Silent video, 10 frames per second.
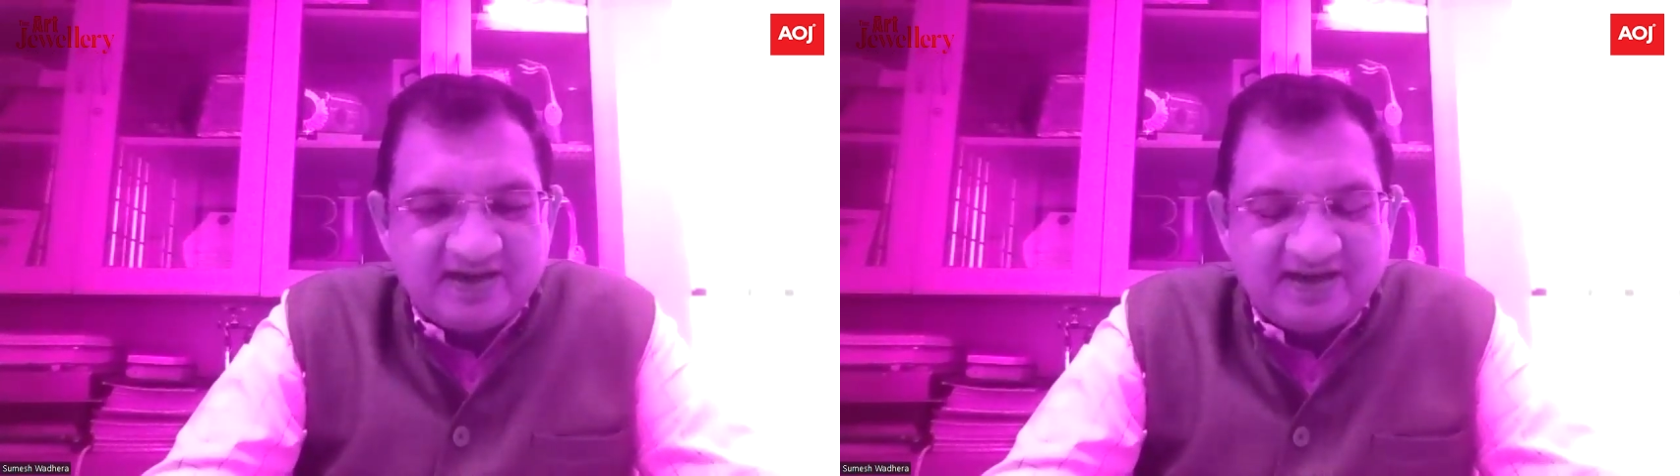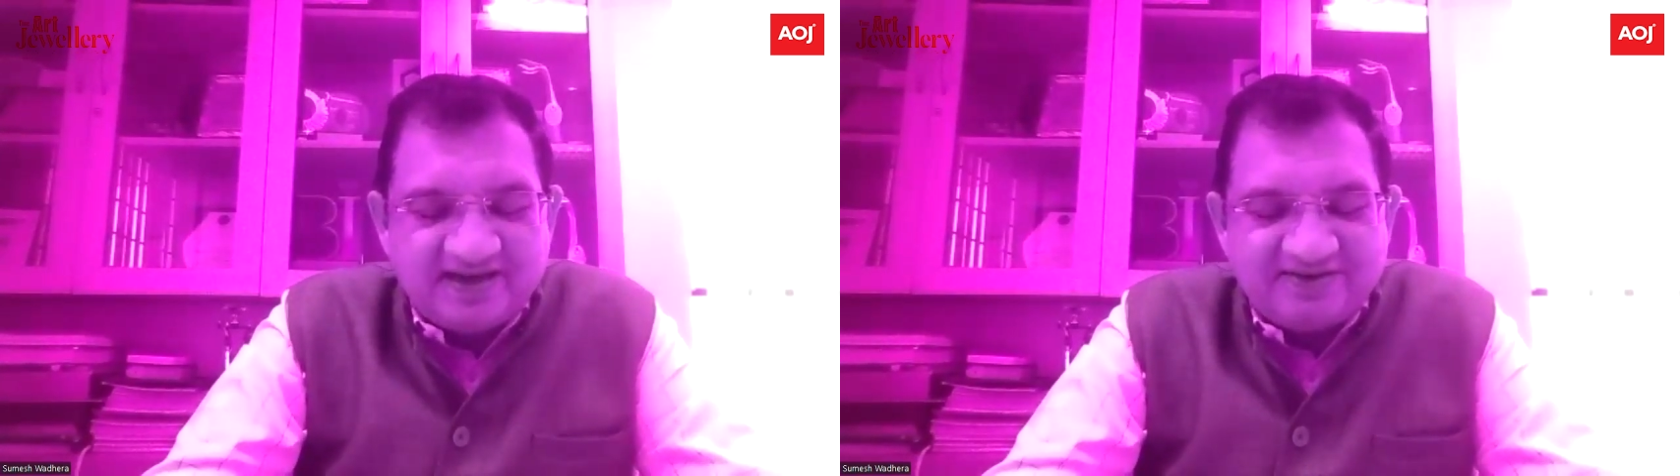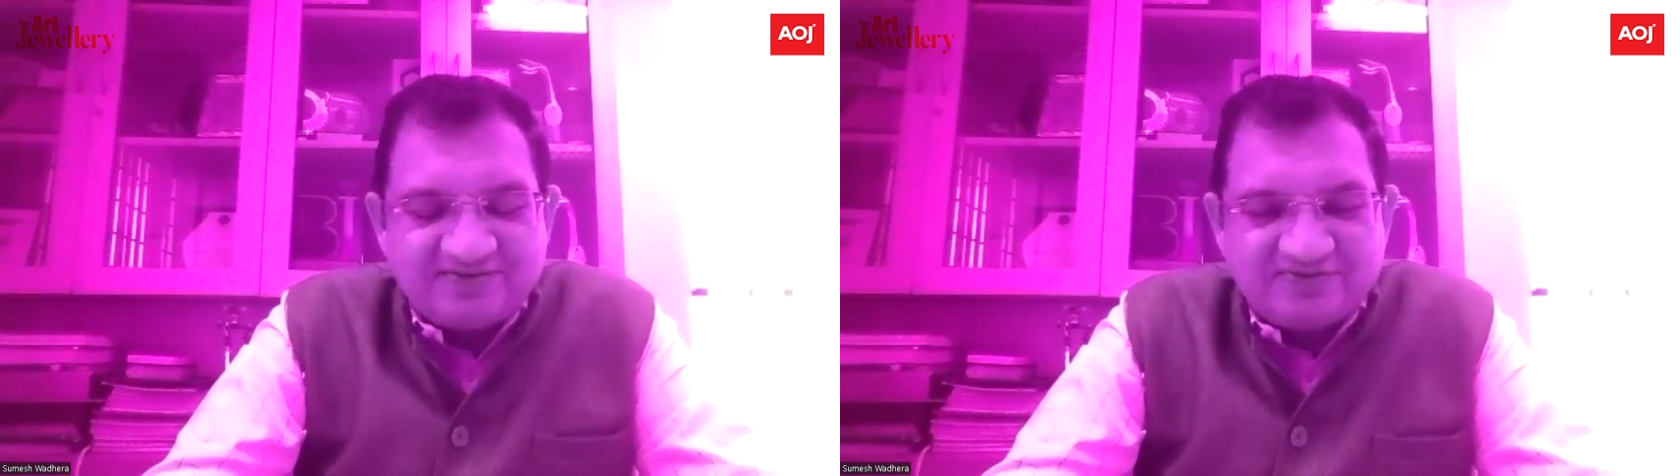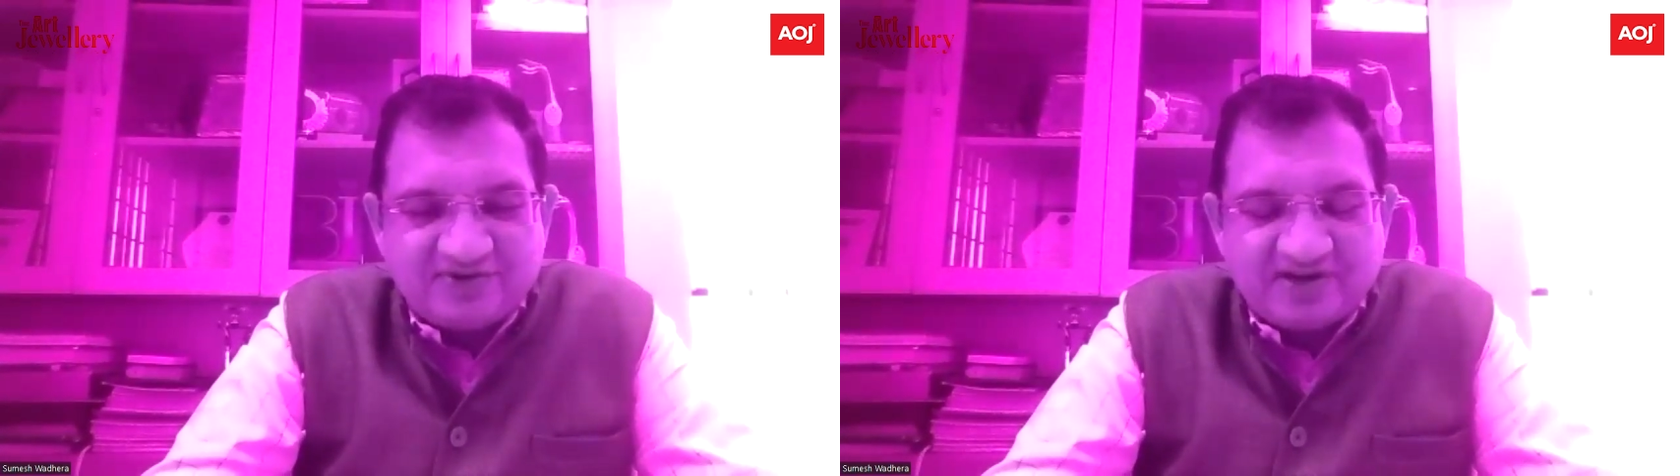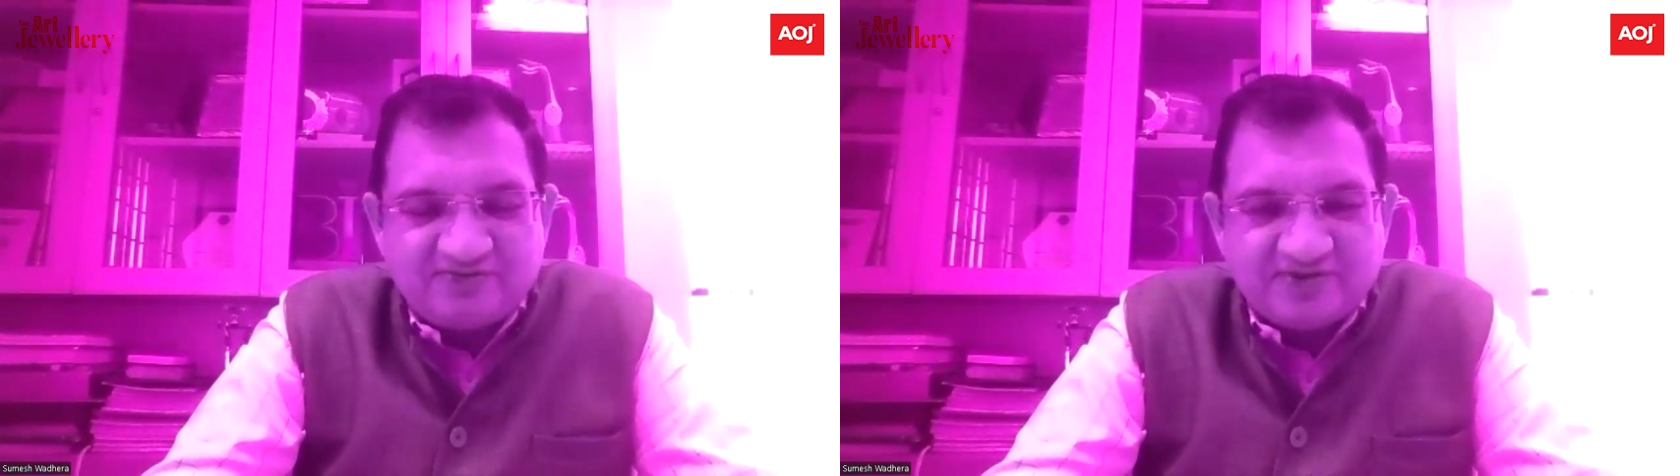uh,
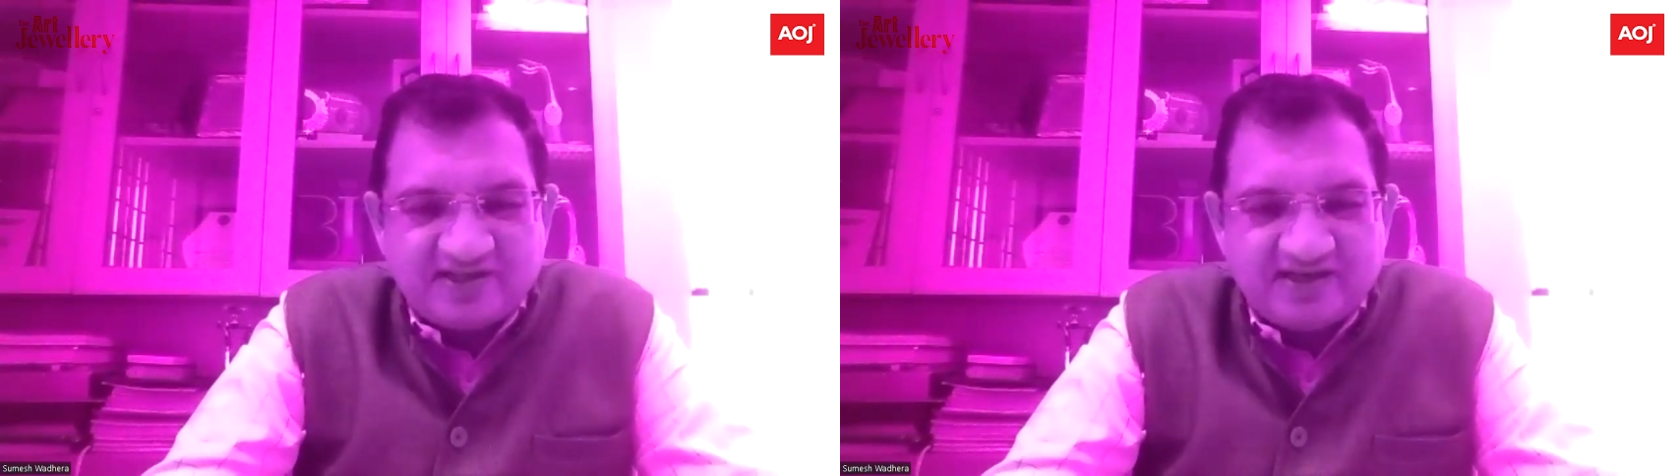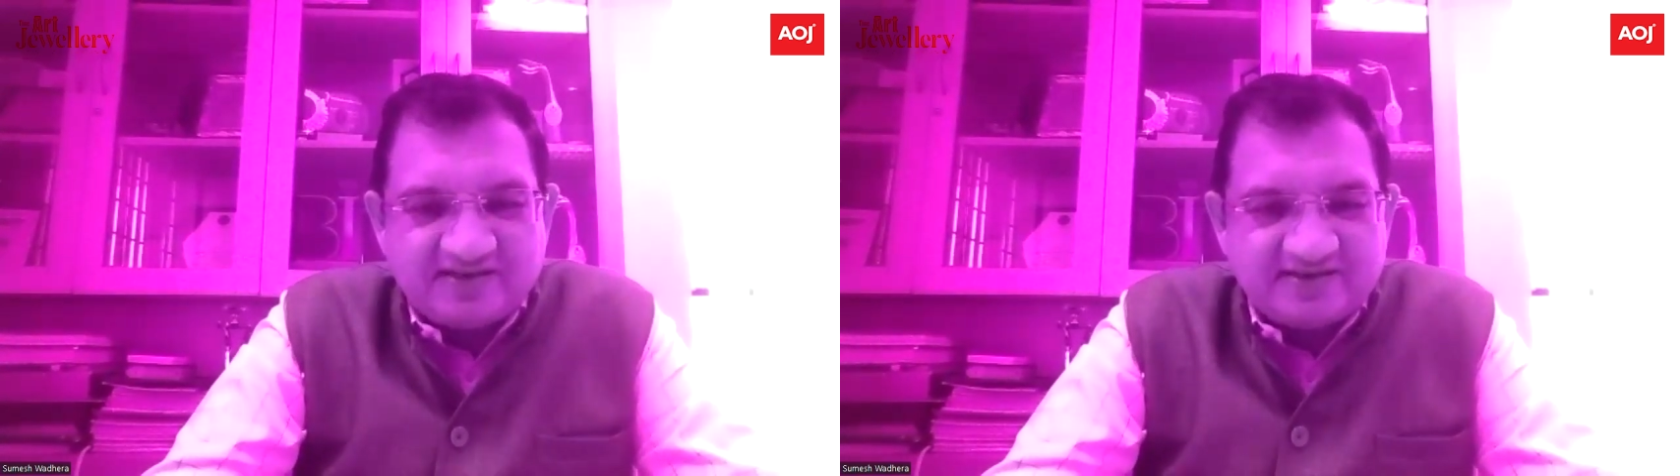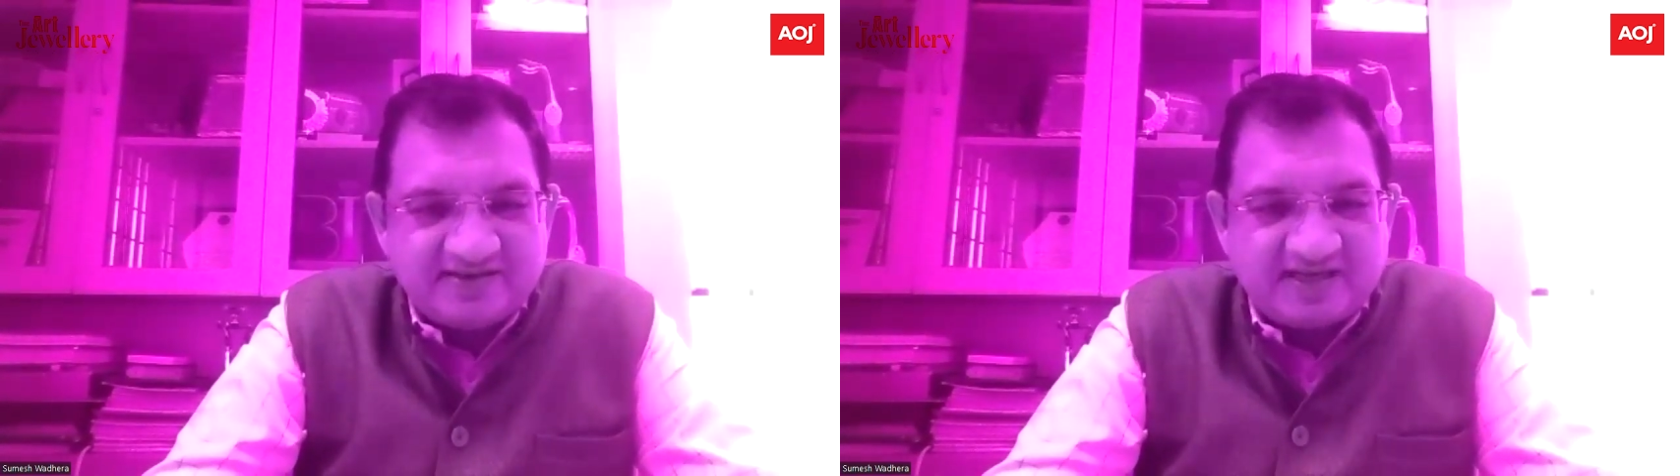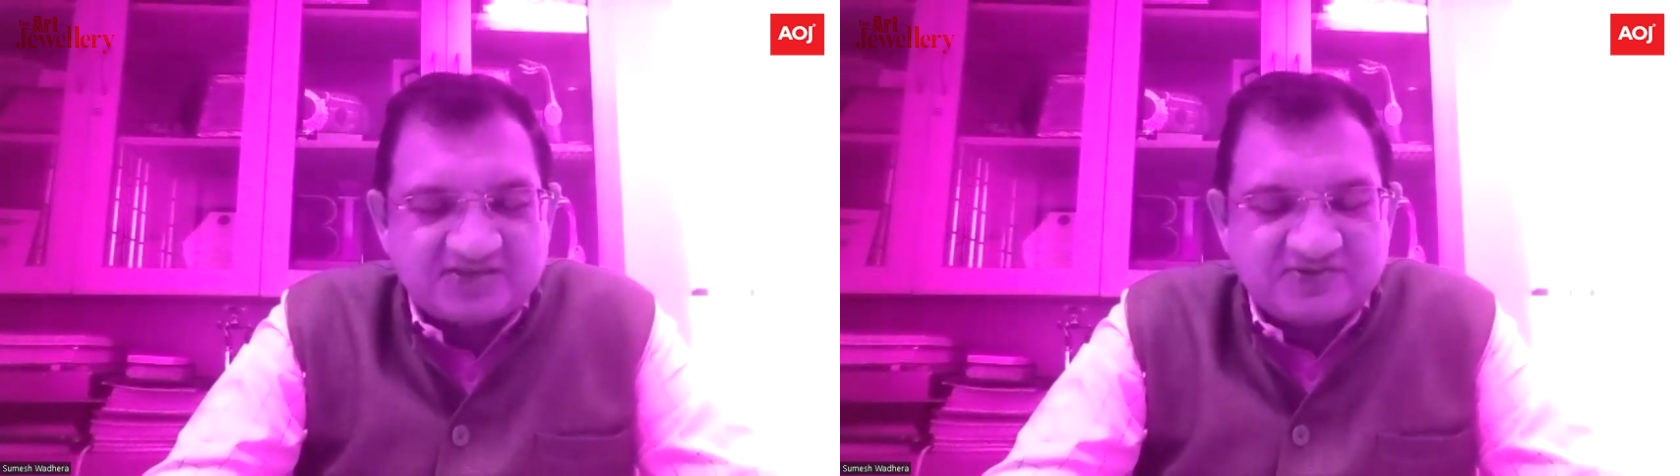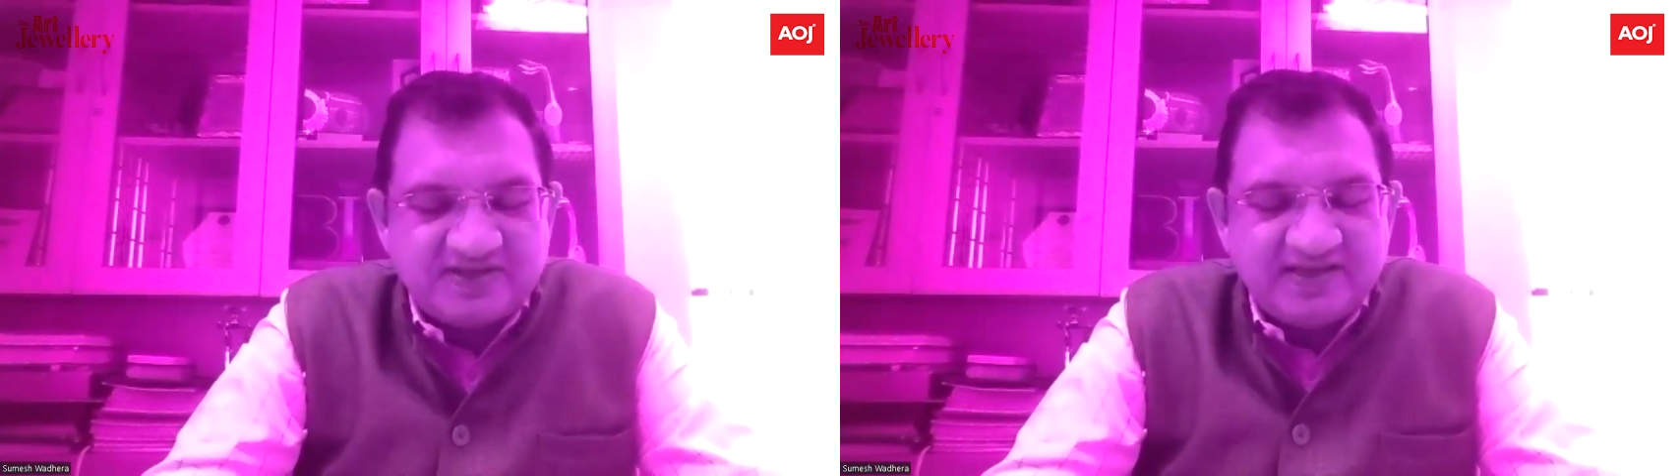for for our
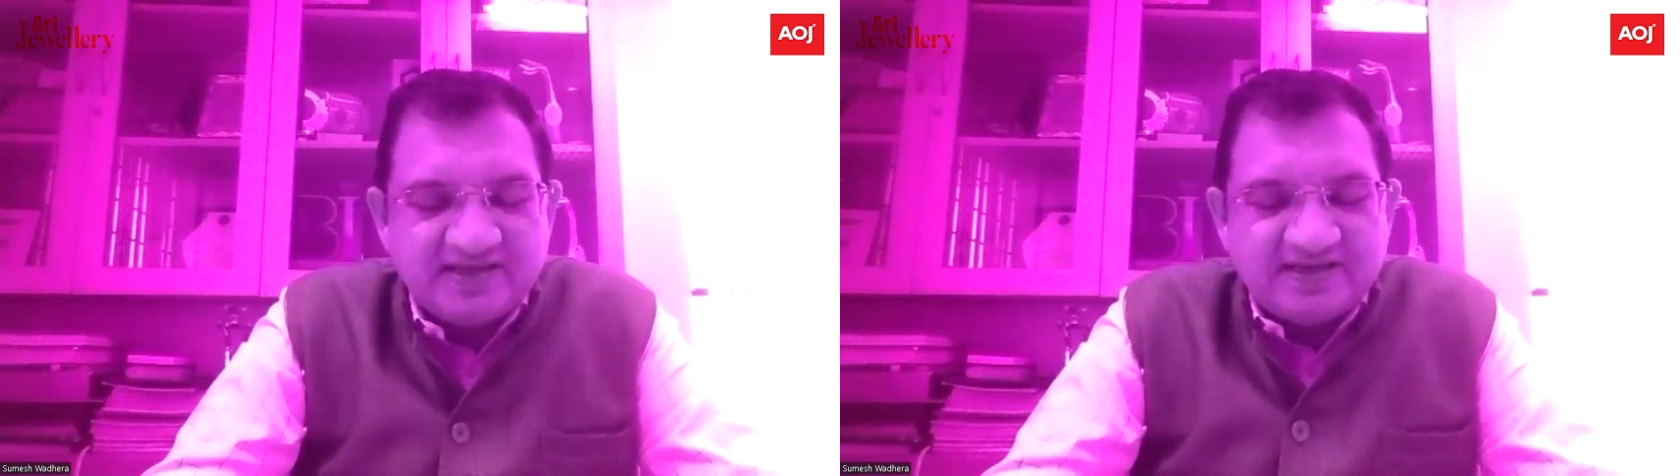industry.